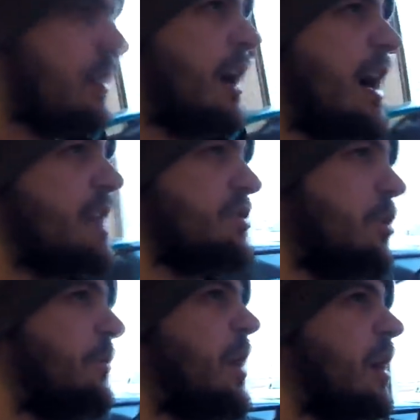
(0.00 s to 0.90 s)
uh,
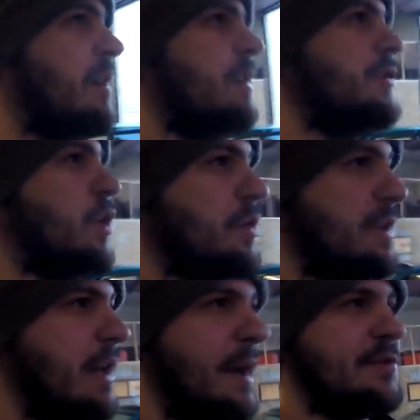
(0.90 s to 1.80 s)
so far, note,
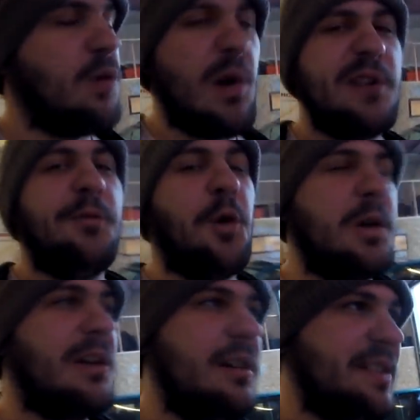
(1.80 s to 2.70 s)
I have twenty-four
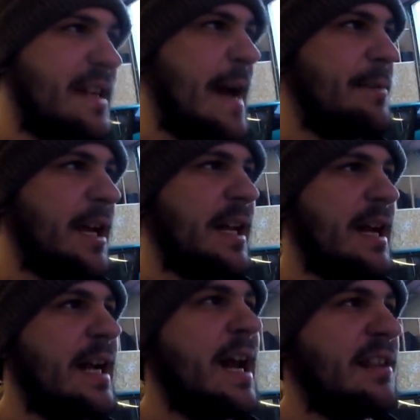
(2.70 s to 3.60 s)
degrees of timing in it
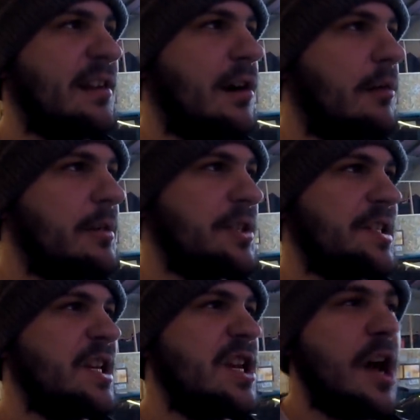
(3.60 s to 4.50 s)
on ethanol, which
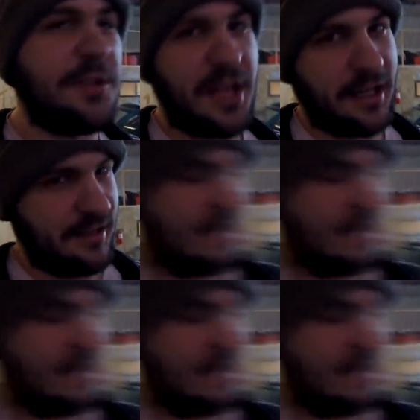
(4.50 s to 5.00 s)
is nothing.